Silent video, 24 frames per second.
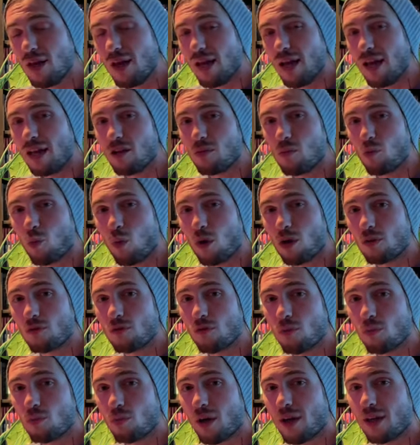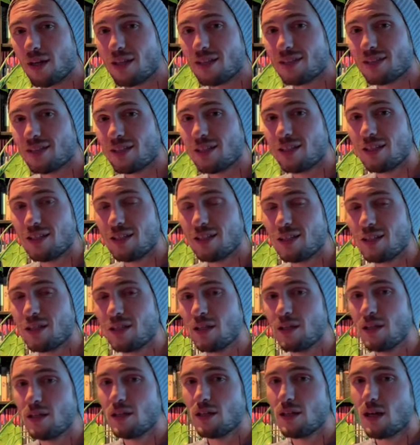and a wonderful bright acidity
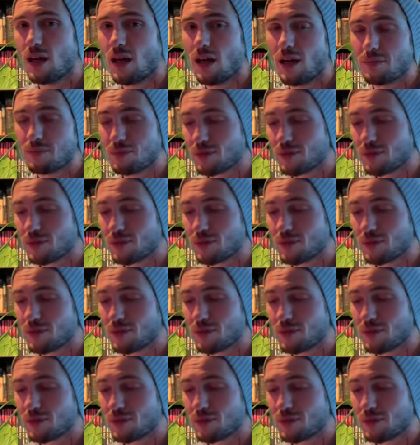uh,